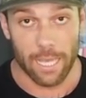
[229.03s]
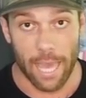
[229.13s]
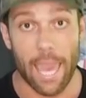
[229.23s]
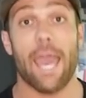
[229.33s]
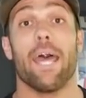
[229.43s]

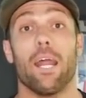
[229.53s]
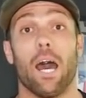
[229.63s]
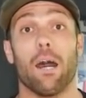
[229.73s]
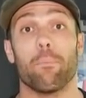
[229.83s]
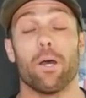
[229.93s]
head
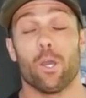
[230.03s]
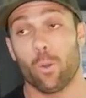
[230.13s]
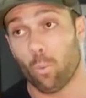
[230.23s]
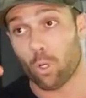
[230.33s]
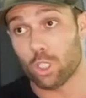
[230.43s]
up,
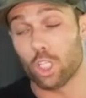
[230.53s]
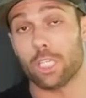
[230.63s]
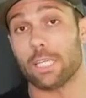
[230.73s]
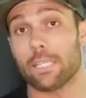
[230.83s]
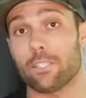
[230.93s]
we're
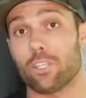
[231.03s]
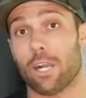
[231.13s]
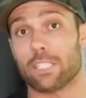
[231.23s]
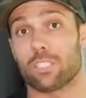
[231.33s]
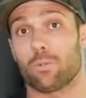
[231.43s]
looking in the
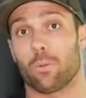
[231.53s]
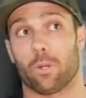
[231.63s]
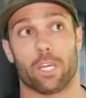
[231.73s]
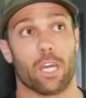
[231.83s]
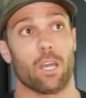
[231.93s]
direction we
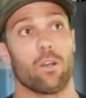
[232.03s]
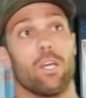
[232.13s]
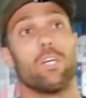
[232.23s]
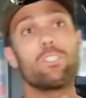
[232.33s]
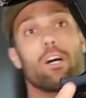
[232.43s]
want to go.
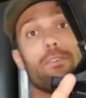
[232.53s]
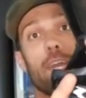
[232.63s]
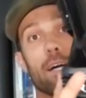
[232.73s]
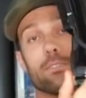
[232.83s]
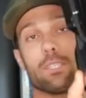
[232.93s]
So if
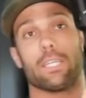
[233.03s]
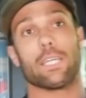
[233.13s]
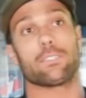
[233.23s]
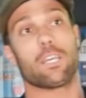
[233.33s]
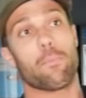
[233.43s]
Kelsey
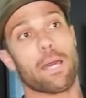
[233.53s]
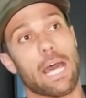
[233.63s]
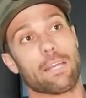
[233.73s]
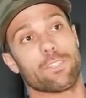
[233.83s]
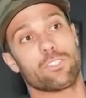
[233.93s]
is coming
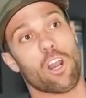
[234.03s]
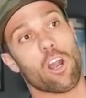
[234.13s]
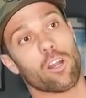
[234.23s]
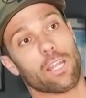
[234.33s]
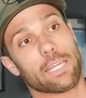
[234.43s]
out of a
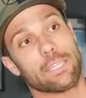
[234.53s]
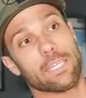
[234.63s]
turn like